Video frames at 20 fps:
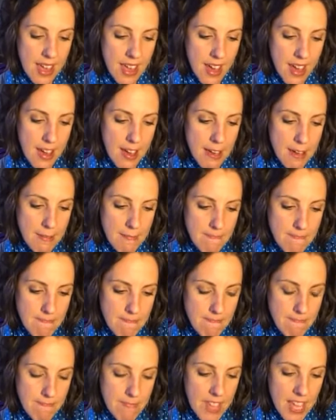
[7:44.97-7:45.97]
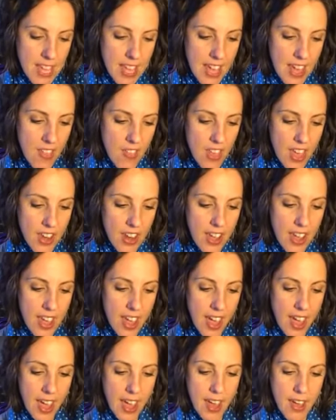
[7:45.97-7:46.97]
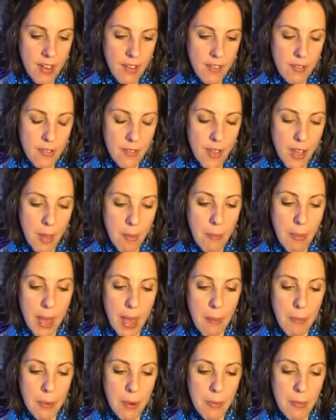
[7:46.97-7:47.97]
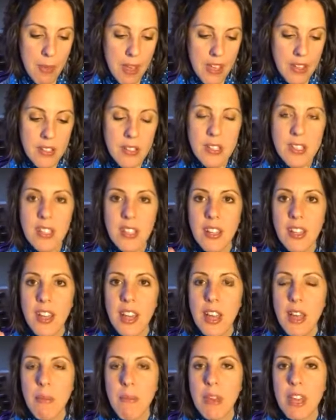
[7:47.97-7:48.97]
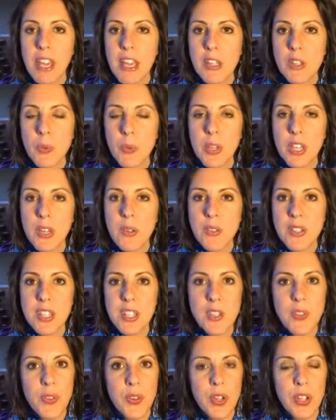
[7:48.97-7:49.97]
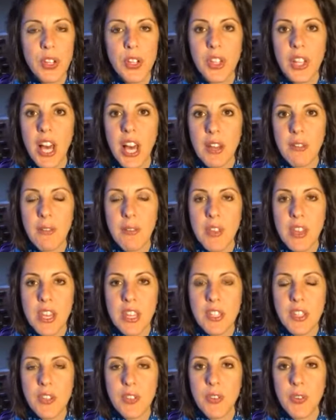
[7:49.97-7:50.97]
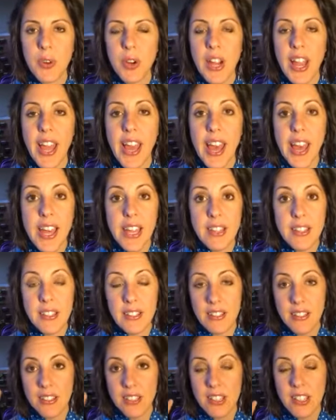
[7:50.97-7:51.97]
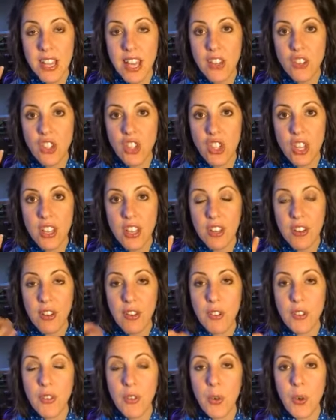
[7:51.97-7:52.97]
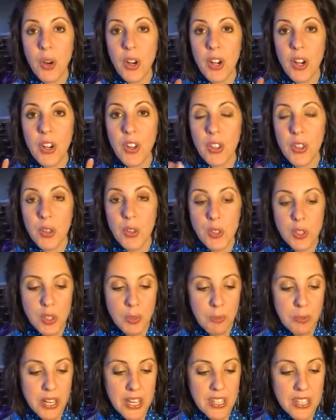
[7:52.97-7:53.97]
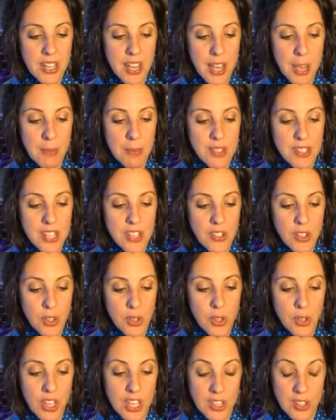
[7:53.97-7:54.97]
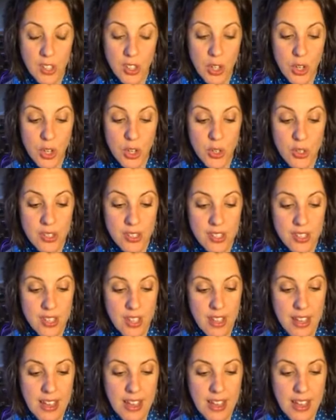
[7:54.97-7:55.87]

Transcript: And then I have peppermint, because we use this for a lot of things, for head tension, for those springtime seasonal concerns.